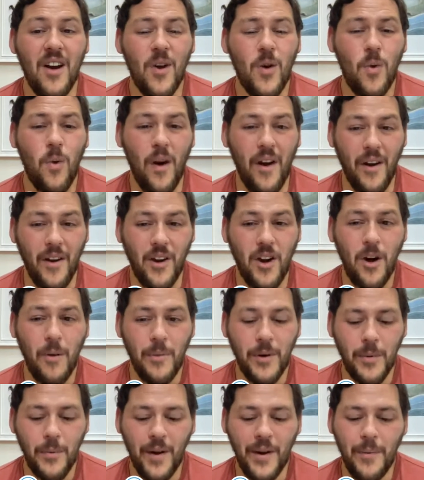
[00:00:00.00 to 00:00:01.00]
quite a
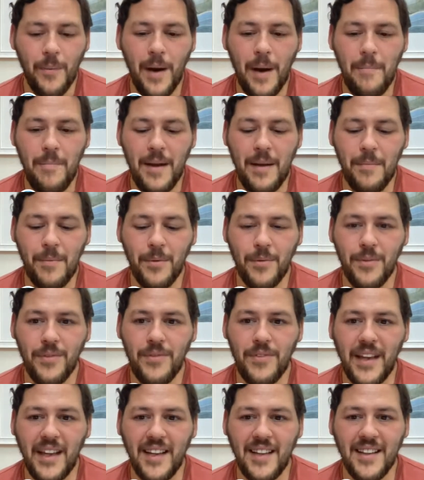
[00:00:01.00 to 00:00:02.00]
common one where people
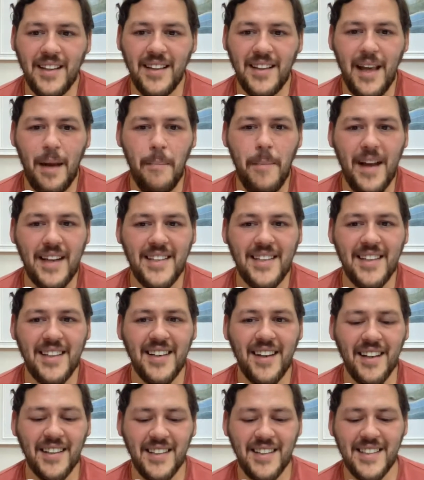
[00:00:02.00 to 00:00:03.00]
think that they're better
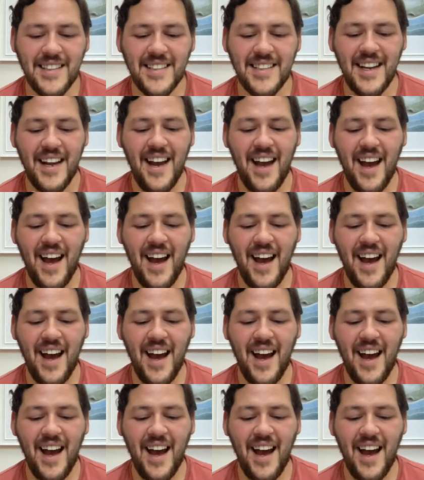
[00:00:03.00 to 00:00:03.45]
than others